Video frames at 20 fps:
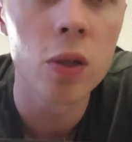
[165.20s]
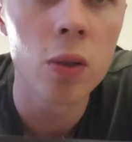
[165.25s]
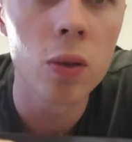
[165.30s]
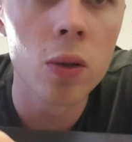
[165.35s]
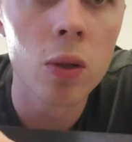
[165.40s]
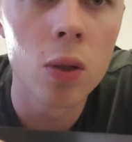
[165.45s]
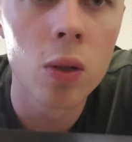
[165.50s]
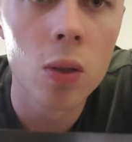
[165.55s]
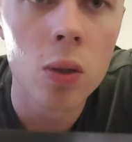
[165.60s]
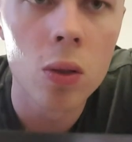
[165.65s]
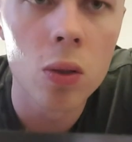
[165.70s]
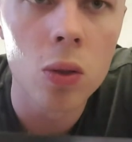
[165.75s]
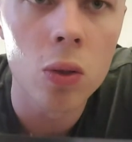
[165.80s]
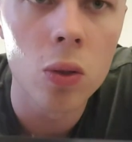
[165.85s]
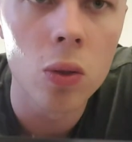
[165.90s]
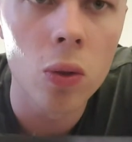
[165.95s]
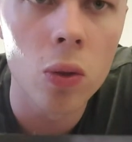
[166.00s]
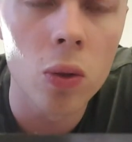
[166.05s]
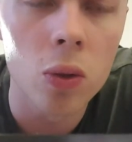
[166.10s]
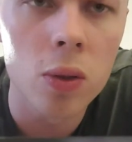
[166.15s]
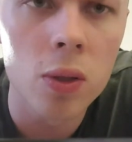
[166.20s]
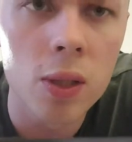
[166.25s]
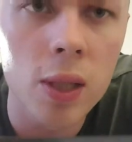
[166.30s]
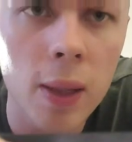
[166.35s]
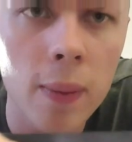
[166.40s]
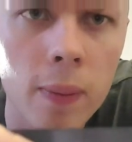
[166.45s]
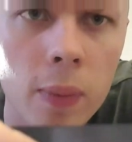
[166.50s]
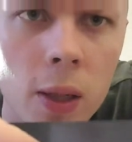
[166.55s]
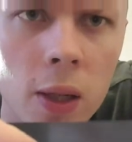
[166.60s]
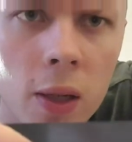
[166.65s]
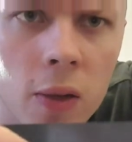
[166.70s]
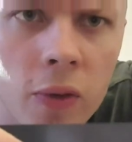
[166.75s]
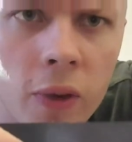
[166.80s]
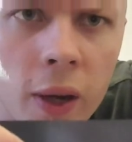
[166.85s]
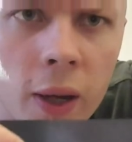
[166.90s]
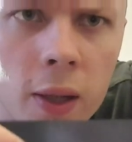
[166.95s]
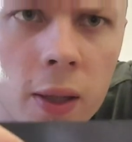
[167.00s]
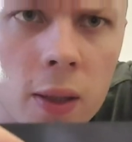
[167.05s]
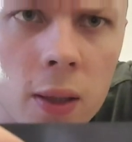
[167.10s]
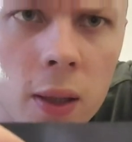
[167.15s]
you your sampling
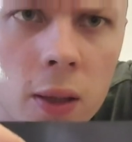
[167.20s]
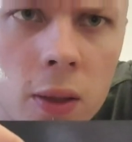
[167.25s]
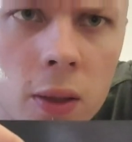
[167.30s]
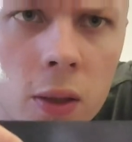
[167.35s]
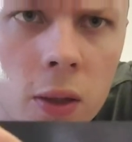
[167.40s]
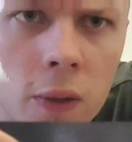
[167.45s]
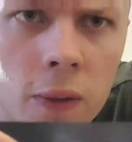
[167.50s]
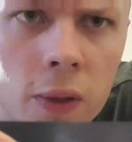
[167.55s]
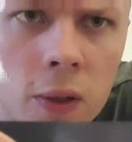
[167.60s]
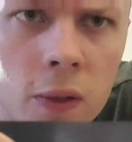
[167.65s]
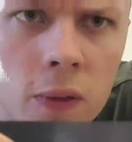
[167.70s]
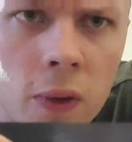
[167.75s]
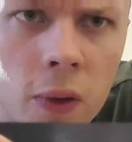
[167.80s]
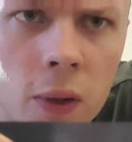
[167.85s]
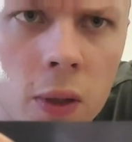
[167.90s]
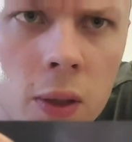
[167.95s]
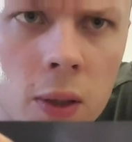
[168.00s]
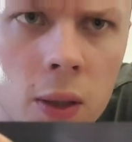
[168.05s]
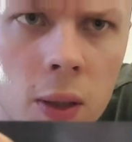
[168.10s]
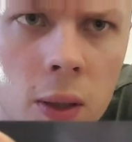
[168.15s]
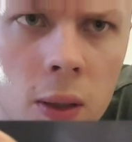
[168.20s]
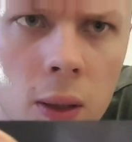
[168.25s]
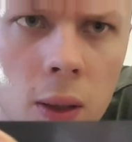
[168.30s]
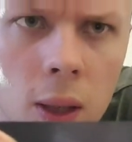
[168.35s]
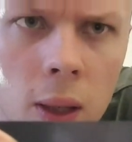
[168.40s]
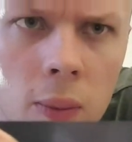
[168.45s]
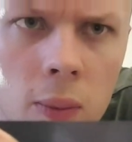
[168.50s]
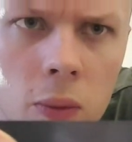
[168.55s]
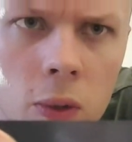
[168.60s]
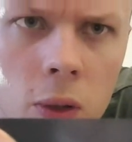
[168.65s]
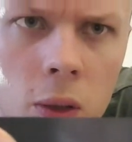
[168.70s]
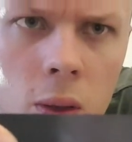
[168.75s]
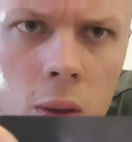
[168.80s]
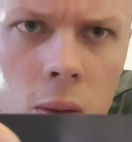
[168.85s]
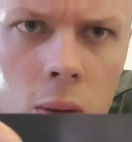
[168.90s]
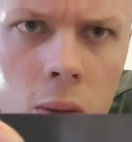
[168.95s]
rate. I don't know if it's focusing the camera.